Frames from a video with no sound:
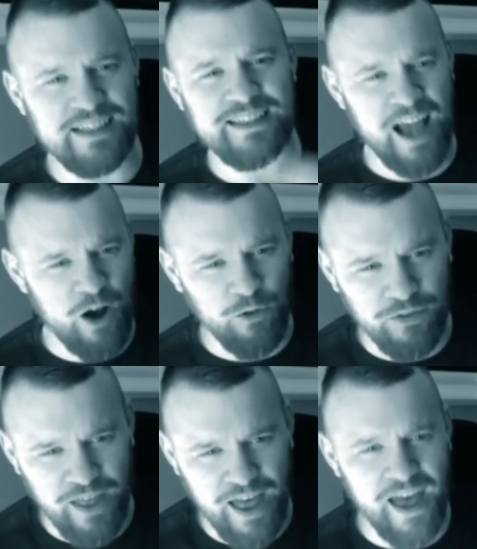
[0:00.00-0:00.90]
It's out
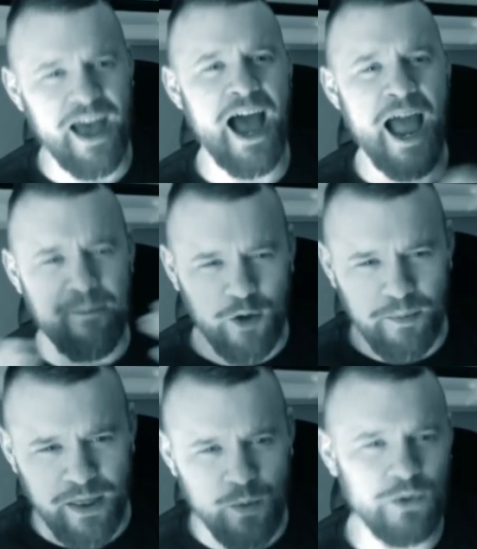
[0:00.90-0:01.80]
there. I'm going to
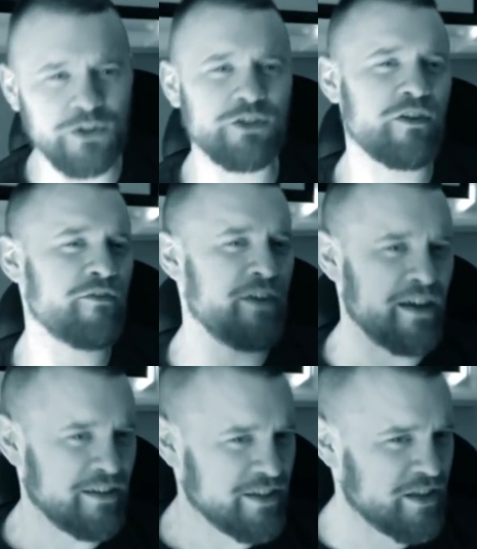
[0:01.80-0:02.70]
be the one to
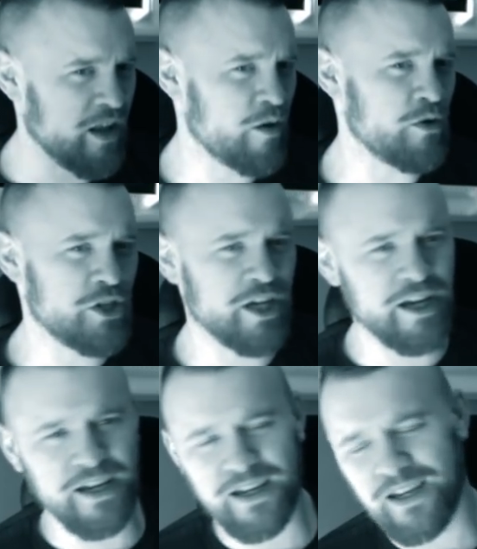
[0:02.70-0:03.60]
reveal disclosure.